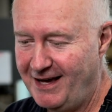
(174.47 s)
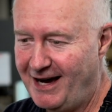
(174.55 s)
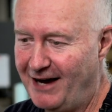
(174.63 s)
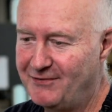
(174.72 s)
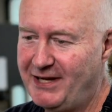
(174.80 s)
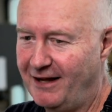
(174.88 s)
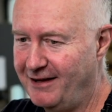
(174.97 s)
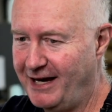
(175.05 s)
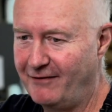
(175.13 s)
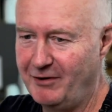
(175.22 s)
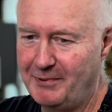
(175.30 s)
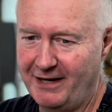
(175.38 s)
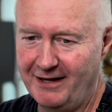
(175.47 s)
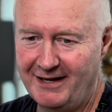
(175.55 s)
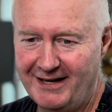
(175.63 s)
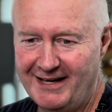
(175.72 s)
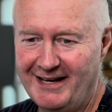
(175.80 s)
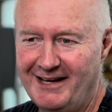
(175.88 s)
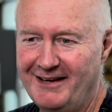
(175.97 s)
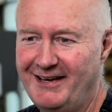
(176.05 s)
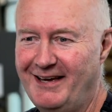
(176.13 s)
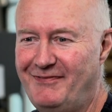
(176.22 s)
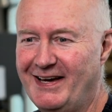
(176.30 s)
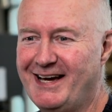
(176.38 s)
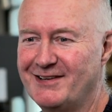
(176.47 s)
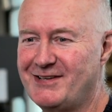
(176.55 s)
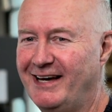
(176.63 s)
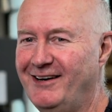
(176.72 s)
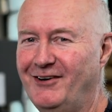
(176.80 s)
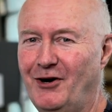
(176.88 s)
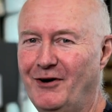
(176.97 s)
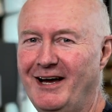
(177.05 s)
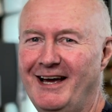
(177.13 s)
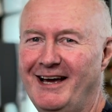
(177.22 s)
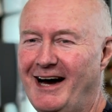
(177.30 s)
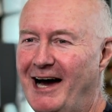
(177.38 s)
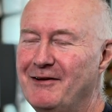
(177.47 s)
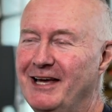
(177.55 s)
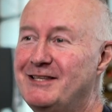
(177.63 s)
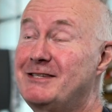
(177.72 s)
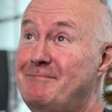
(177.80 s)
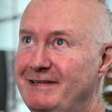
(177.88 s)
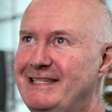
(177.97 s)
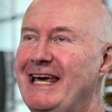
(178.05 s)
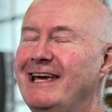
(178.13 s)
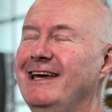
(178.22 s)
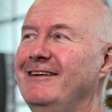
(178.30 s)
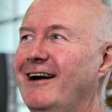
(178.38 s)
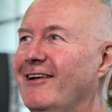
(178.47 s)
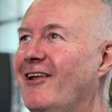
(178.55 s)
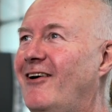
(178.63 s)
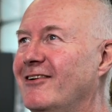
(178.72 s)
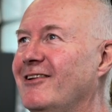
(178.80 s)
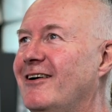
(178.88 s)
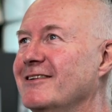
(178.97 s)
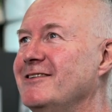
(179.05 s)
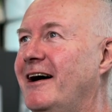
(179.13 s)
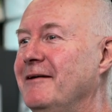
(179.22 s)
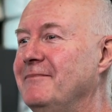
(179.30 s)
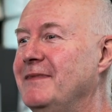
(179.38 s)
I'm telling everybody because I don't know. It's been taking a long, long time.